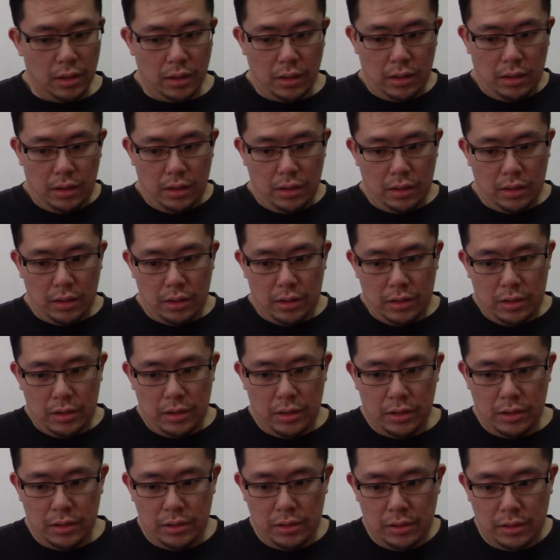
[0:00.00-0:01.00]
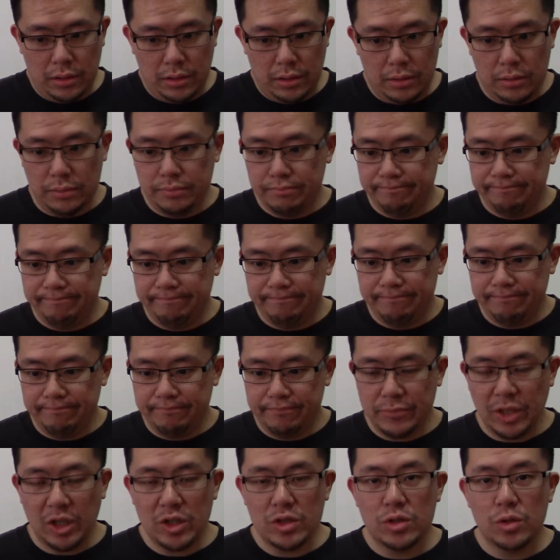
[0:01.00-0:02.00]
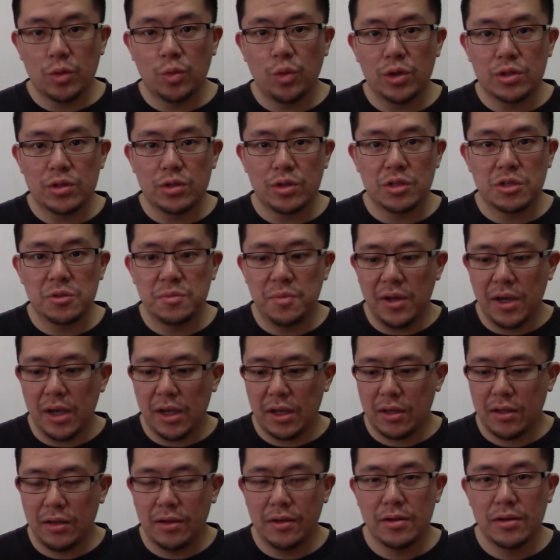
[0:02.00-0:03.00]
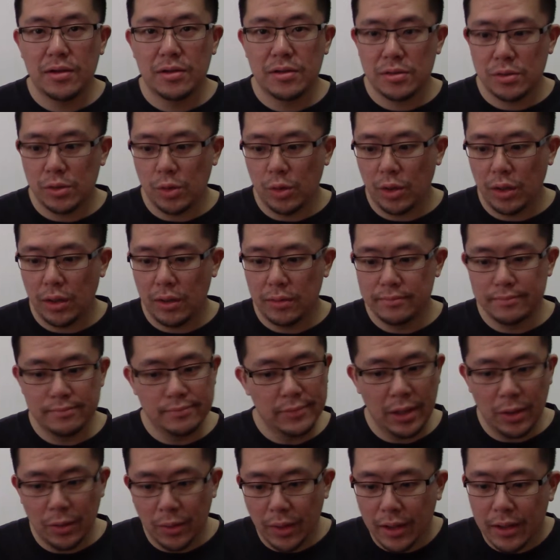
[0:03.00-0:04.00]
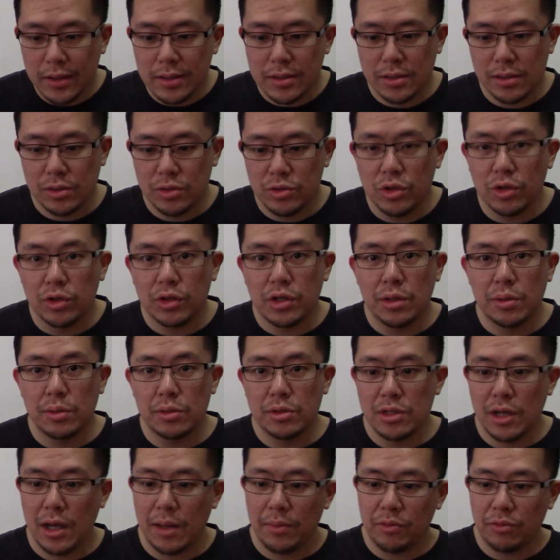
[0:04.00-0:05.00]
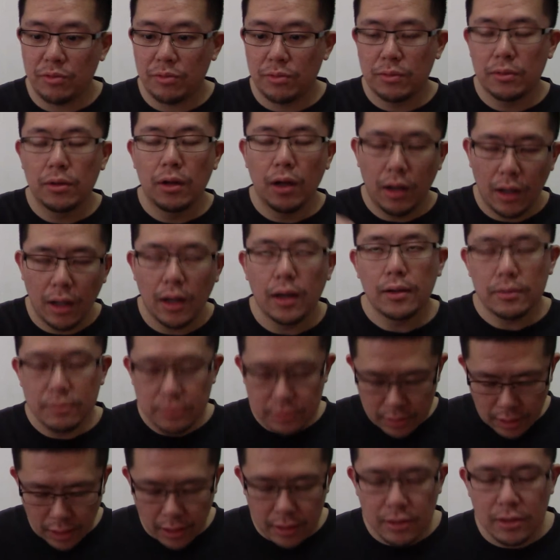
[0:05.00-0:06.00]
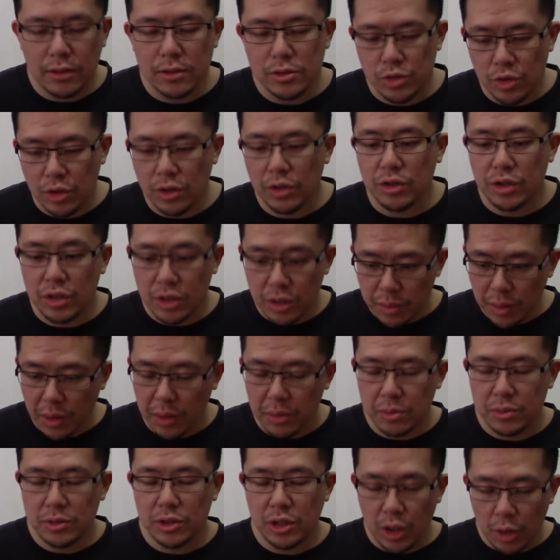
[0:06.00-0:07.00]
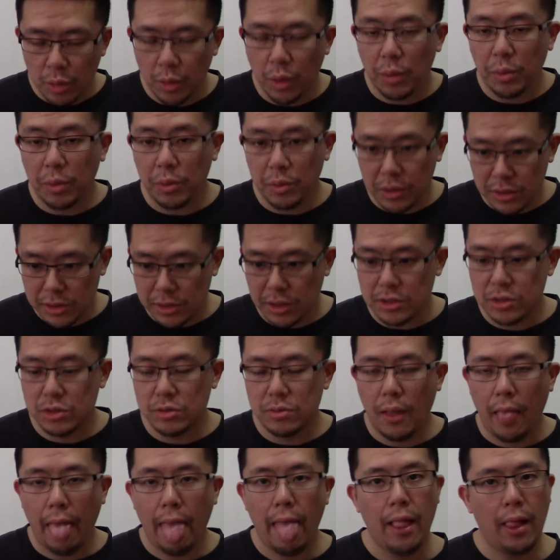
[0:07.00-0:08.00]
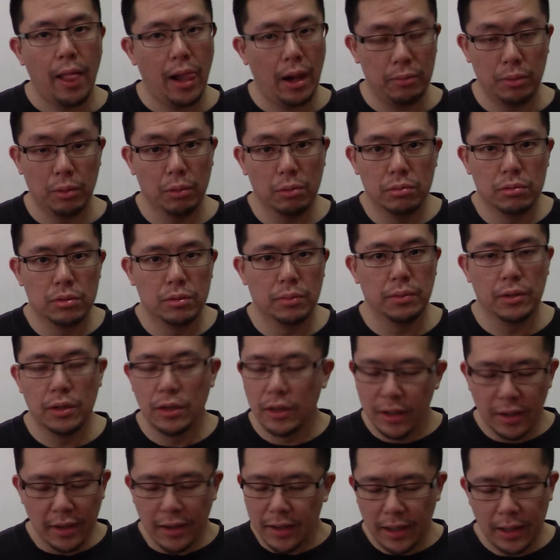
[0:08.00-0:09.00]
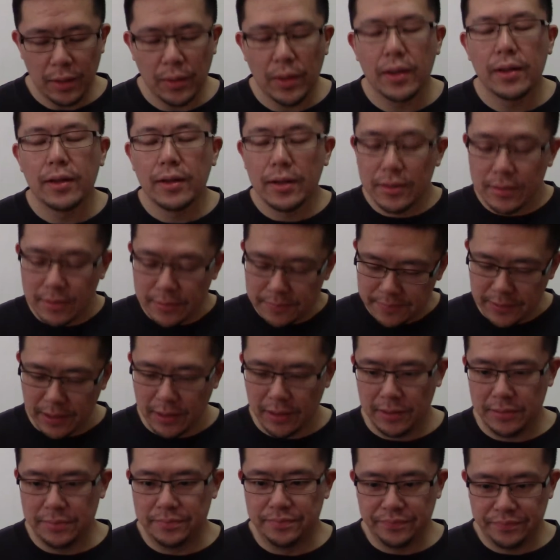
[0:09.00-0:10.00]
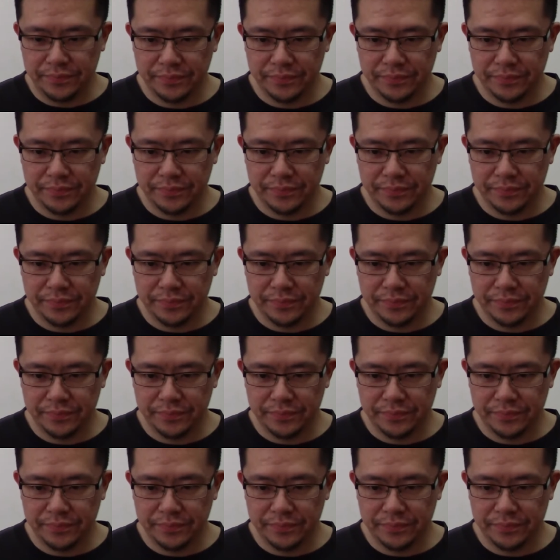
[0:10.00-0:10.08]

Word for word: Uh, not sure what to expect, so um, anyway, I got the trailer cube tab, got the trailer cube up, cube up on the, ah, anyway, the, uh,